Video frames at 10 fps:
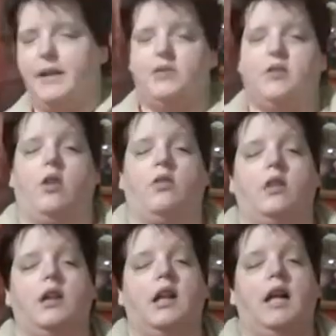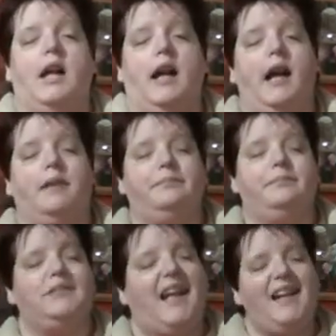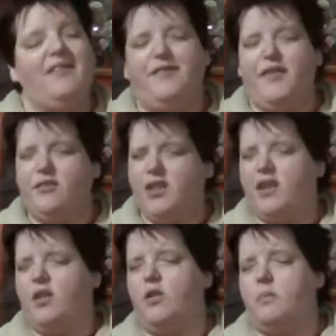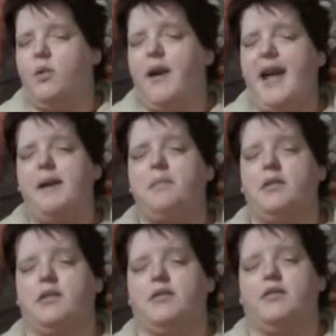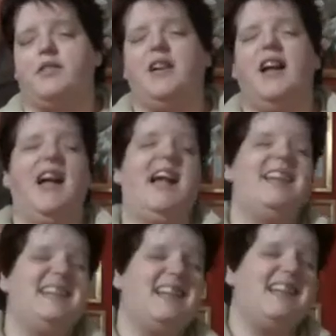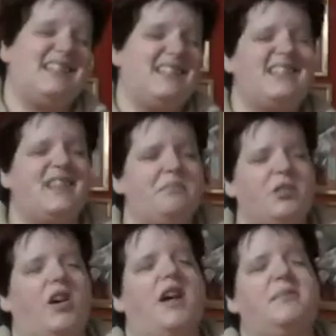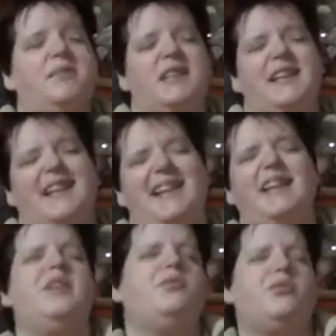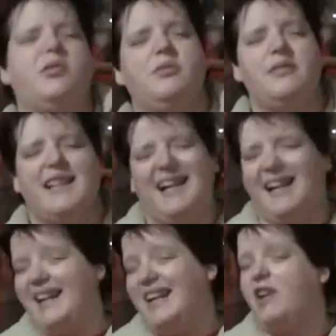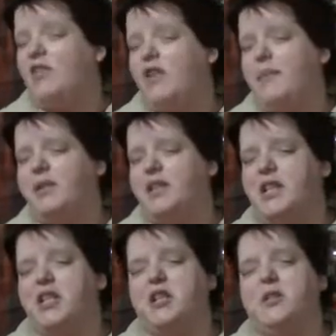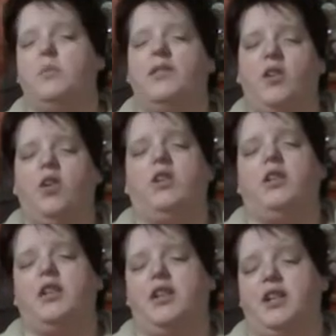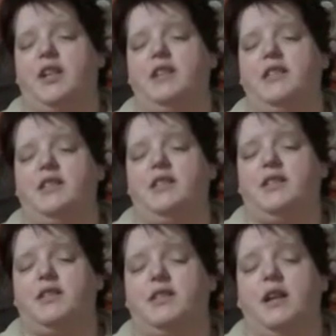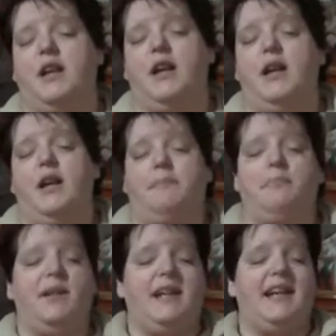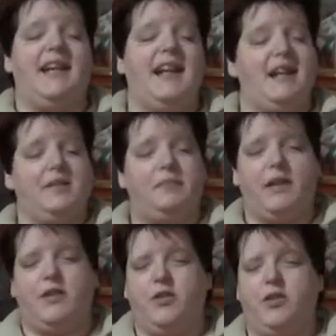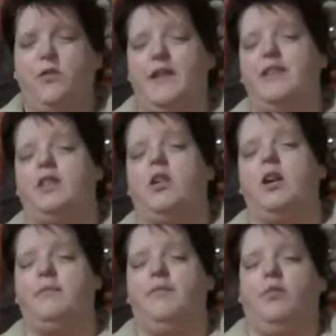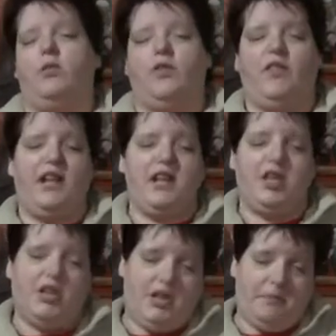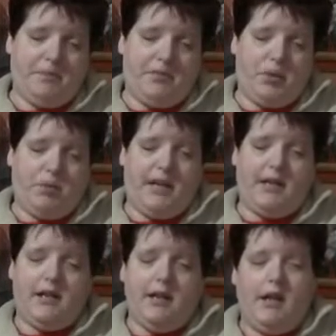minutes long. And it feels like a lot more happens. Sometimes you do get a little repetition with a lot of the chases, but again, that's because you need time for the relationship between